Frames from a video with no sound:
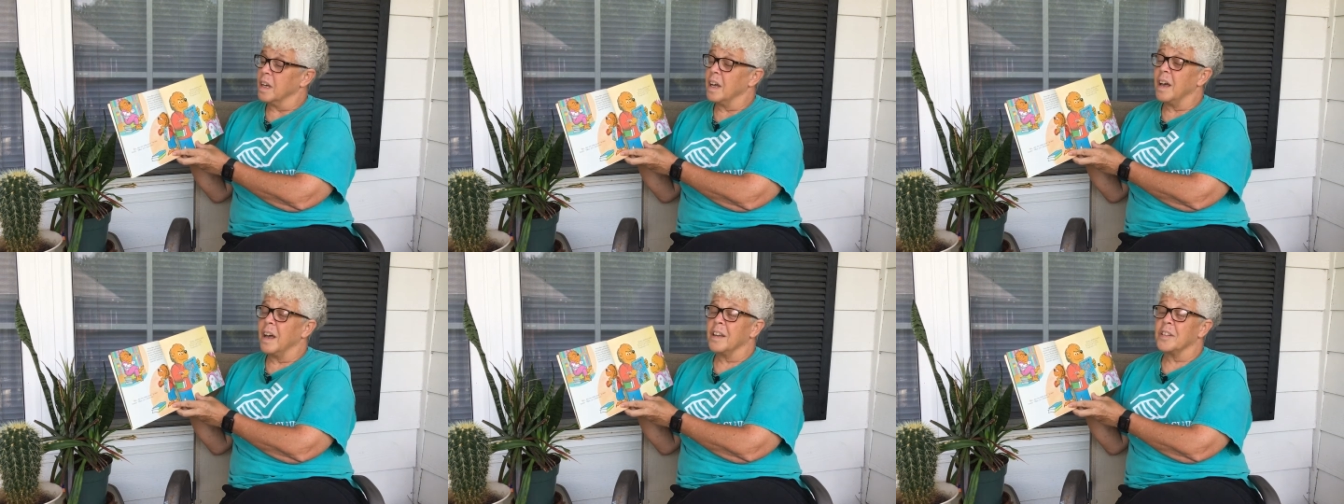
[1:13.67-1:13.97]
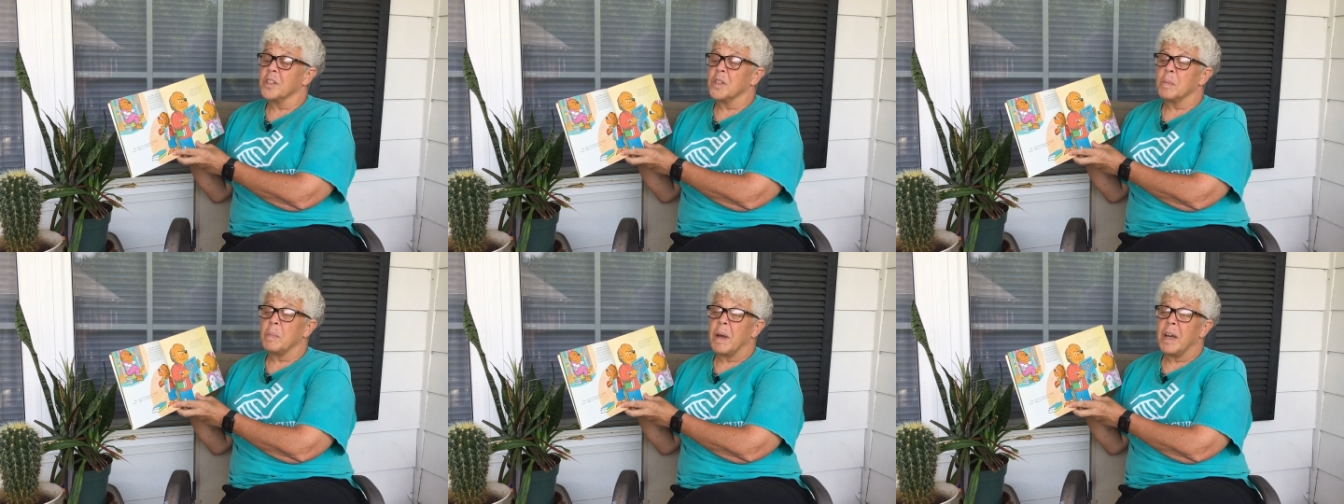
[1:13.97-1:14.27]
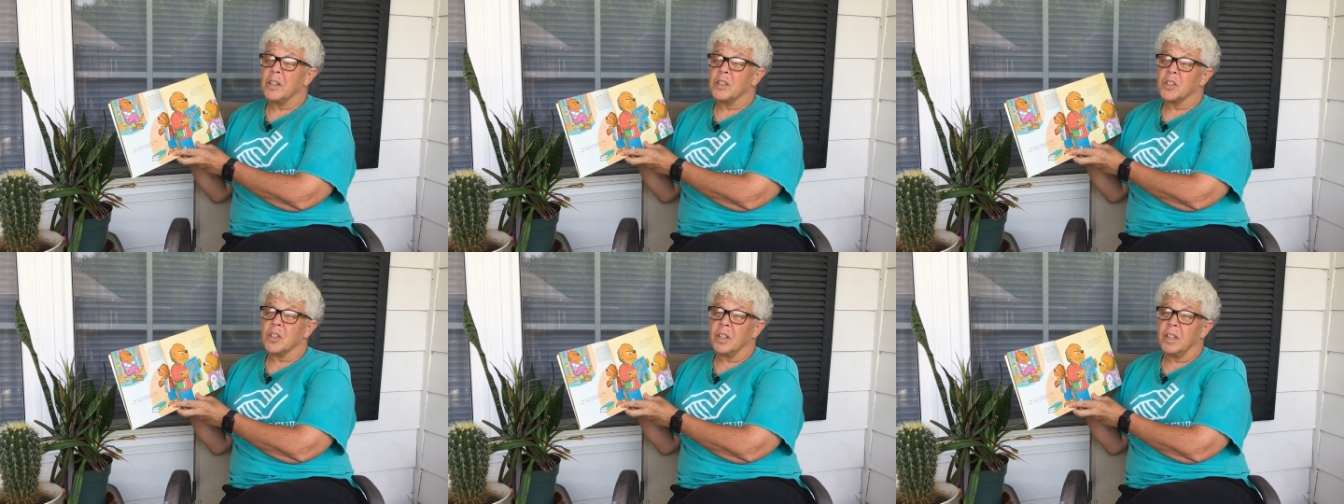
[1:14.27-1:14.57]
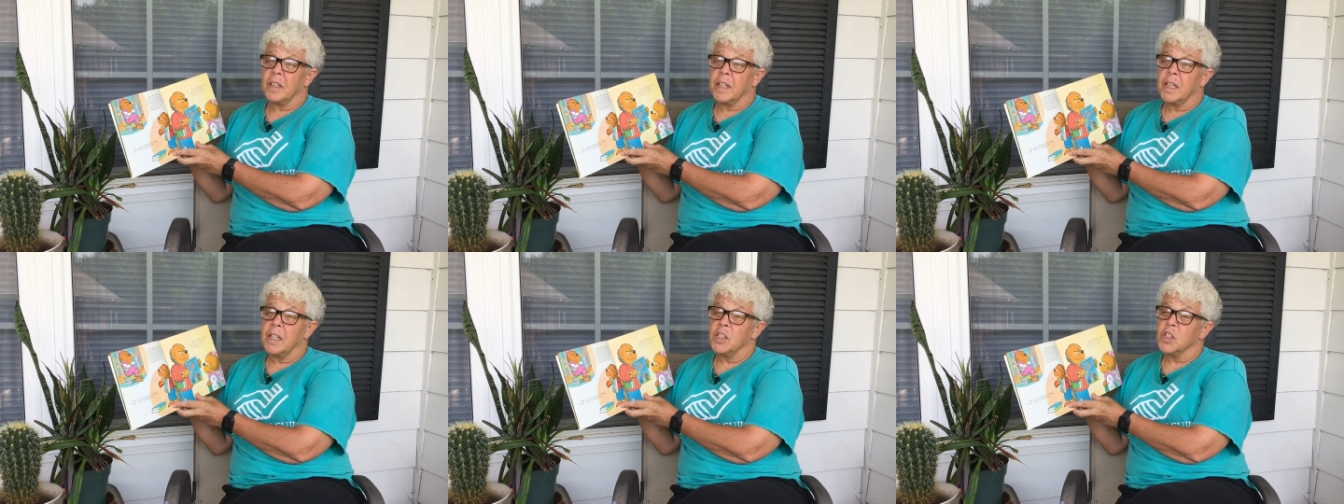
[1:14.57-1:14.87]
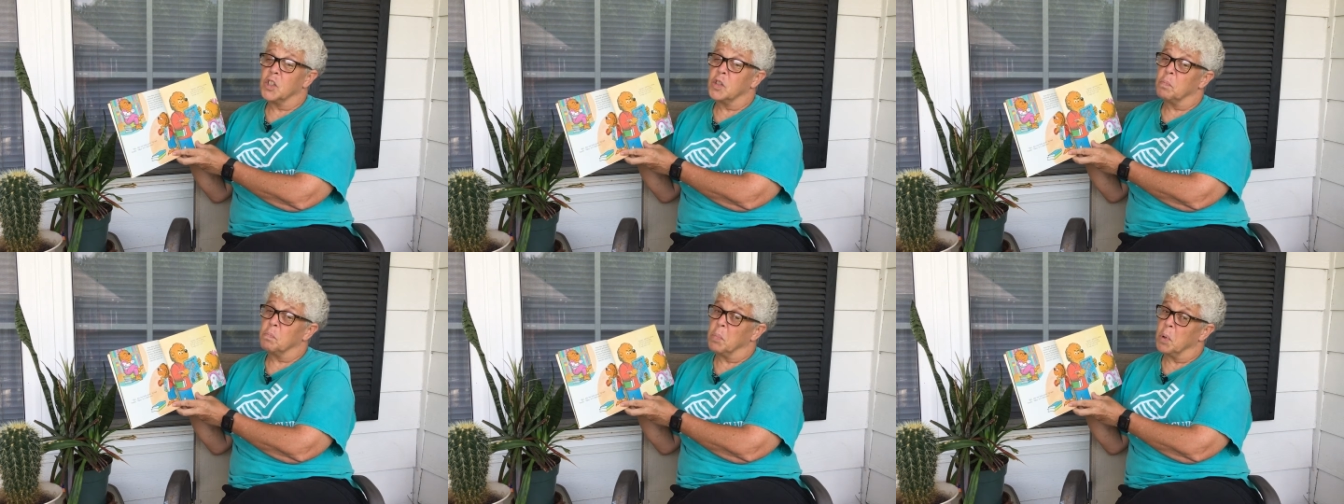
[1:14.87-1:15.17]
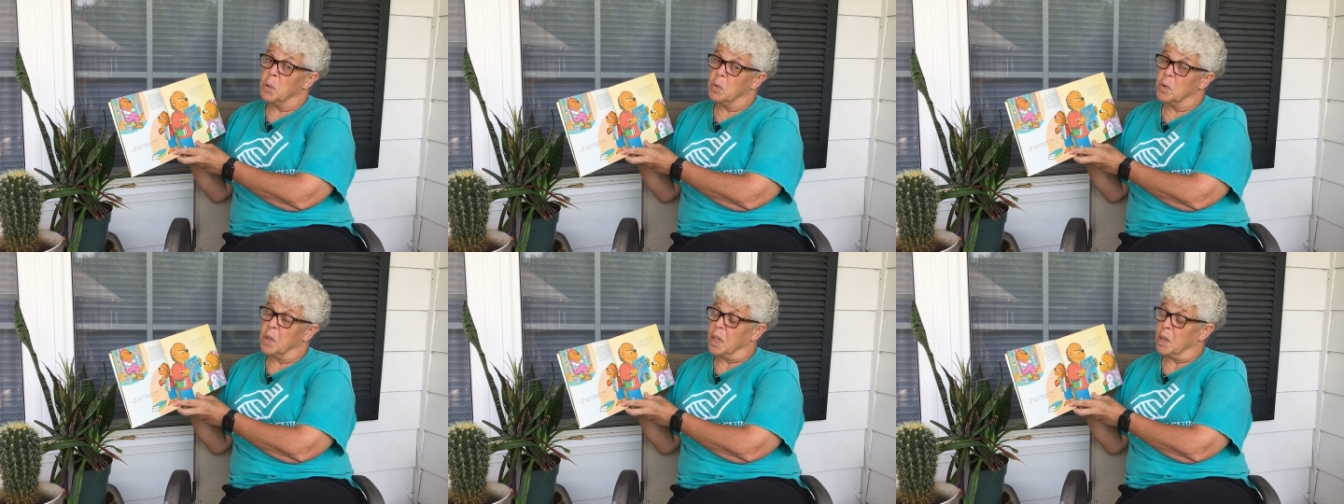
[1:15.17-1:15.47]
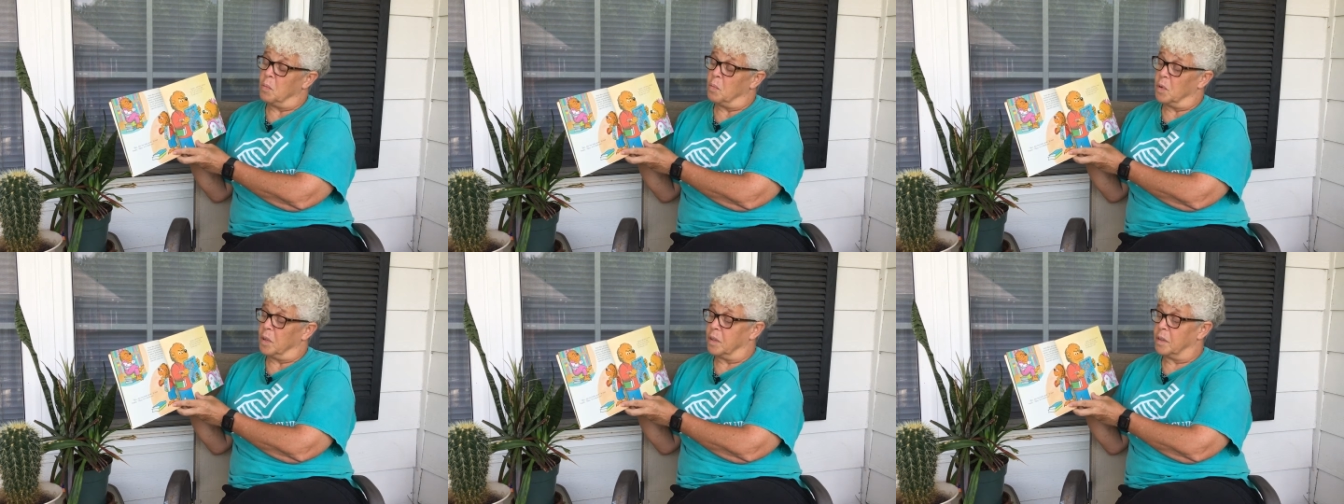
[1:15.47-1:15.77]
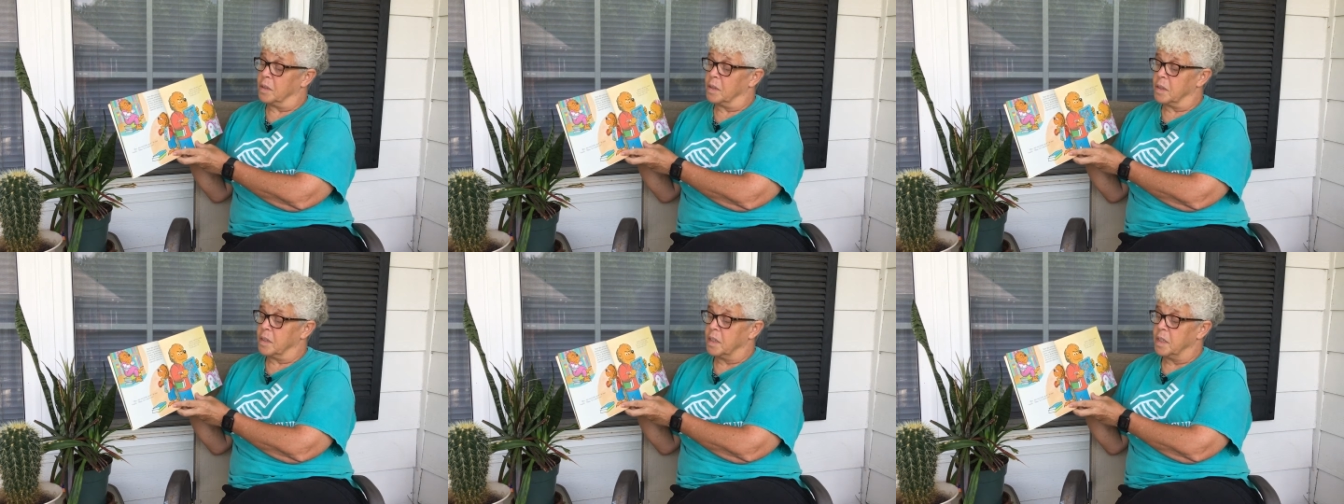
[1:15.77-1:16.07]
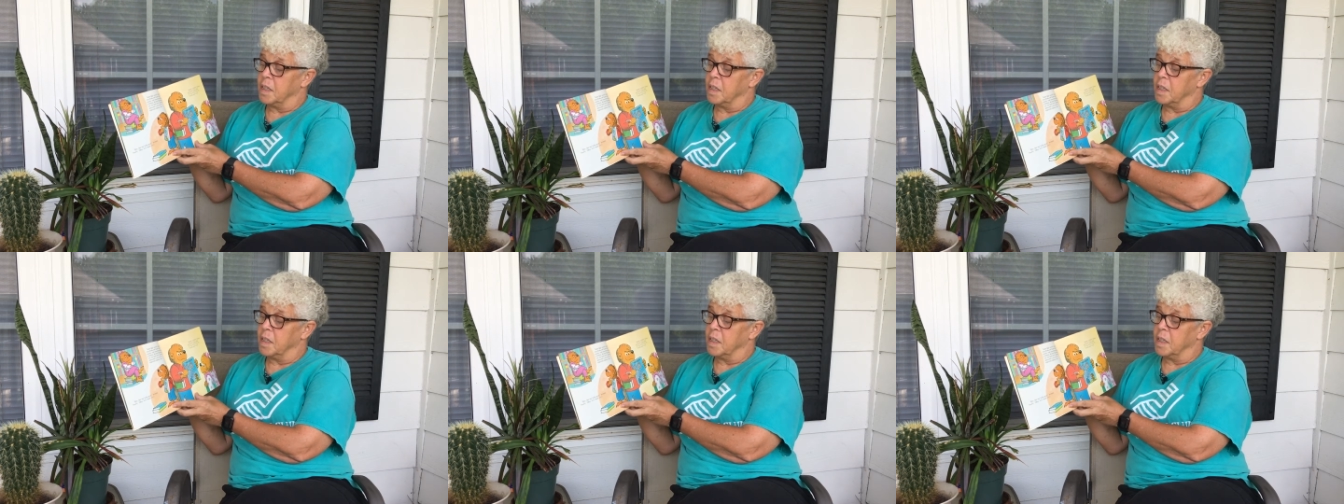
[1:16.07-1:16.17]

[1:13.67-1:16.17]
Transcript: especially spooky ones.